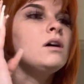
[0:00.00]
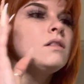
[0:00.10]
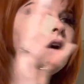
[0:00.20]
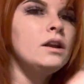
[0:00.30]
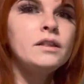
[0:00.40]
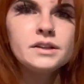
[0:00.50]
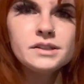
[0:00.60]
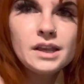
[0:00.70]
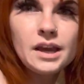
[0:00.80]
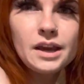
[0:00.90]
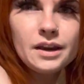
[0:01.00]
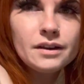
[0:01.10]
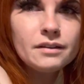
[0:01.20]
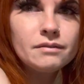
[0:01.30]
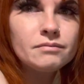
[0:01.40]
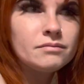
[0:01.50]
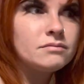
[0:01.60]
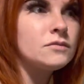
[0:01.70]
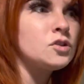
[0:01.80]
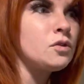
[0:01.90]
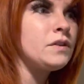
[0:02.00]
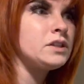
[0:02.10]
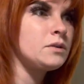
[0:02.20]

a lot of this, like, sulfates are